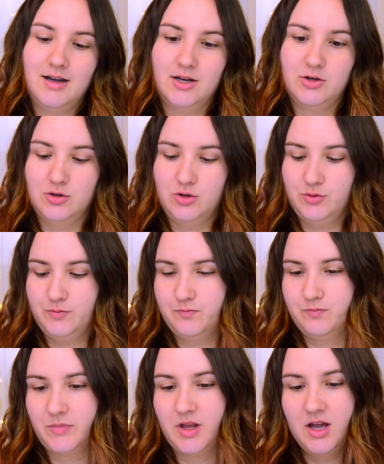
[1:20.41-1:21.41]
I don't know.
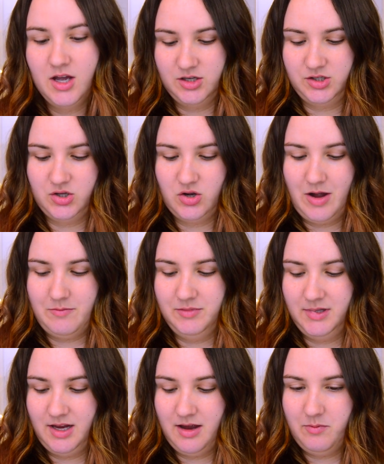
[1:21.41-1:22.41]
So I'm
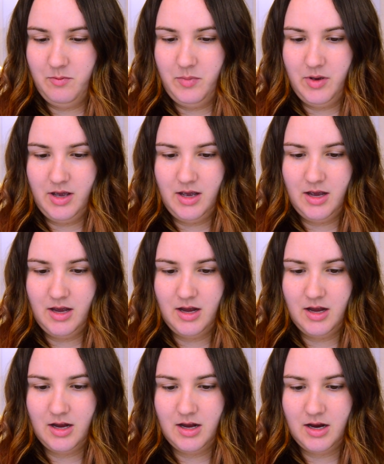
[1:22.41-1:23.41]

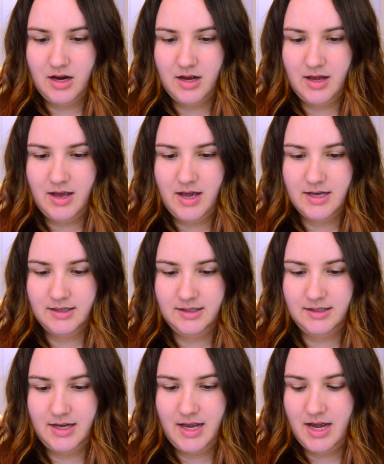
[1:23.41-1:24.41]
taping
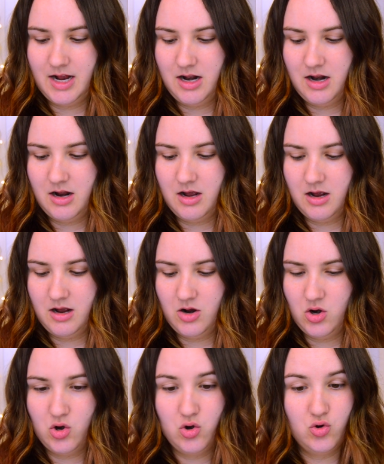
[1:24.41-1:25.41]
SL
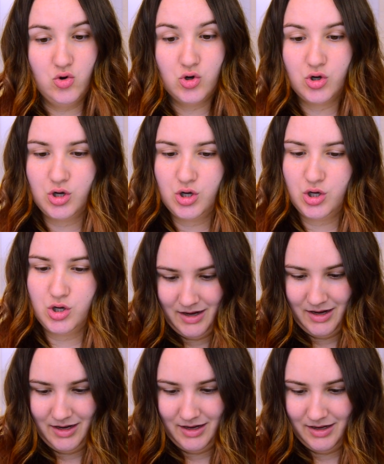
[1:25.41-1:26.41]
Look.
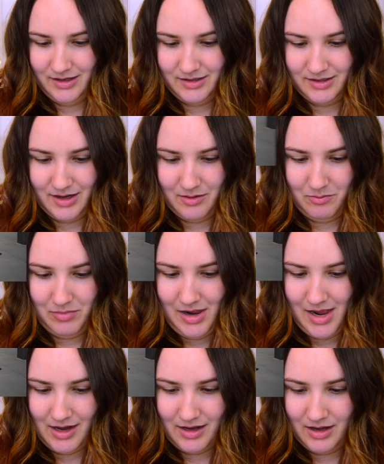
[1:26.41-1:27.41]
It's a
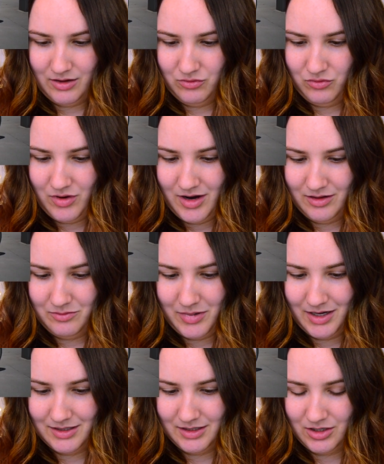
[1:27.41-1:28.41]
black and white
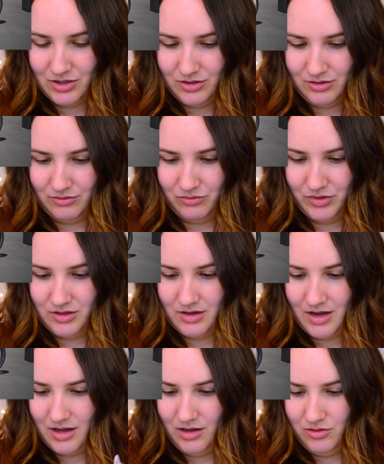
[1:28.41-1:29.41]
bicycle with
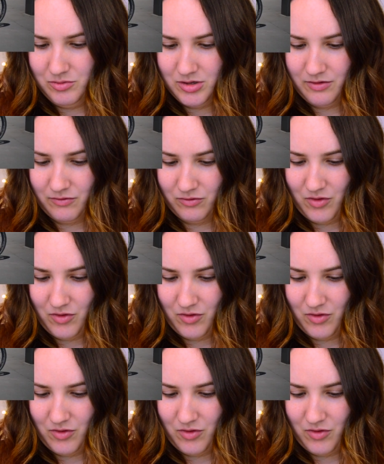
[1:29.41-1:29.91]
a little bit of